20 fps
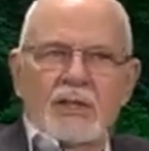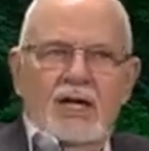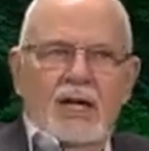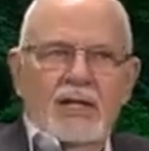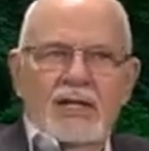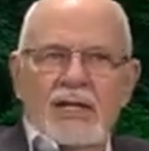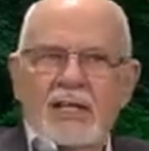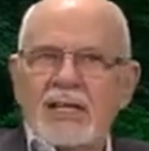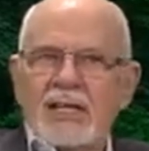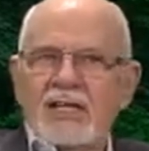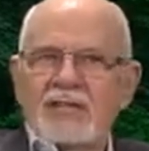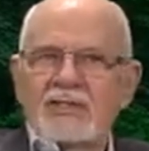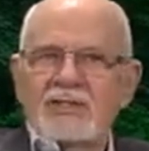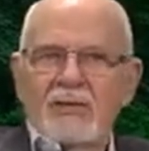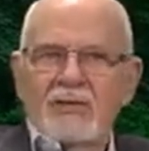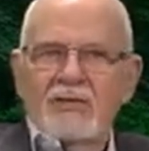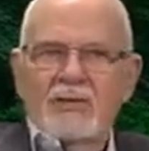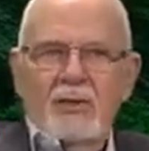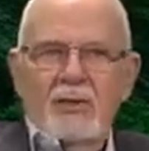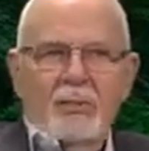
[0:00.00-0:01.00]
And yet He's
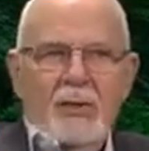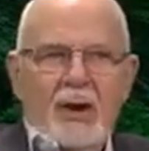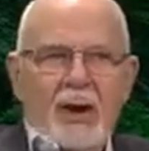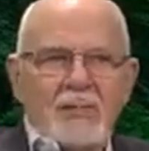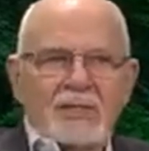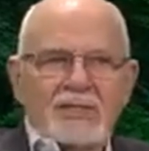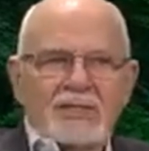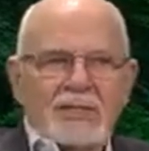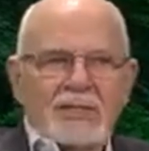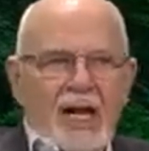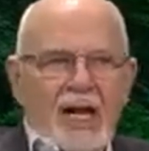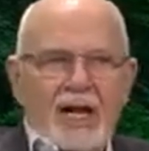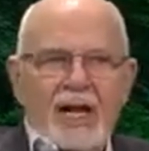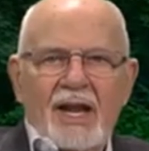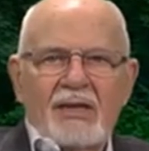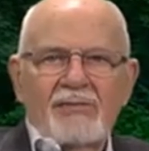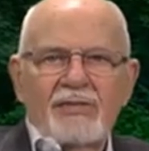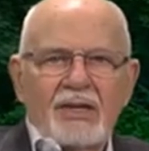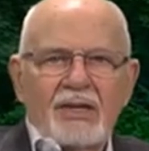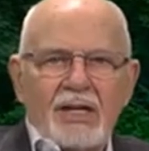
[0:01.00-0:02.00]
already promised, I'll
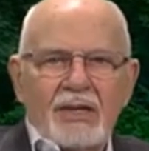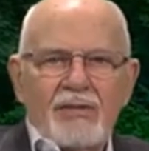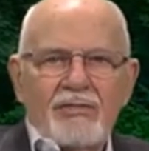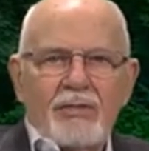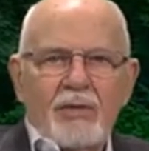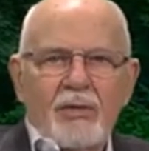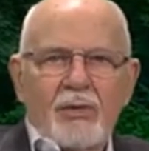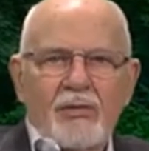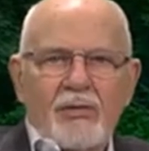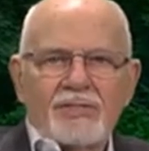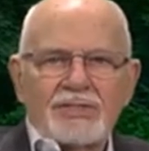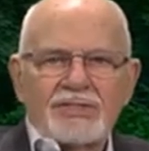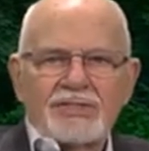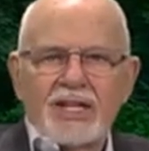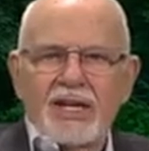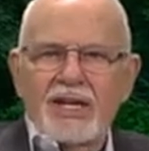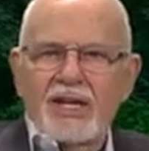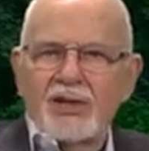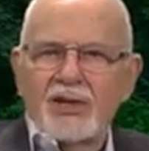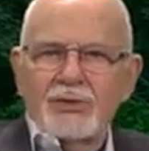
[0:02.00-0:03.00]
never leave you or
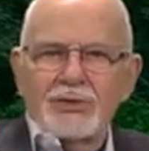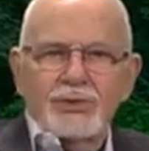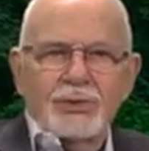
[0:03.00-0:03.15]
forsake you.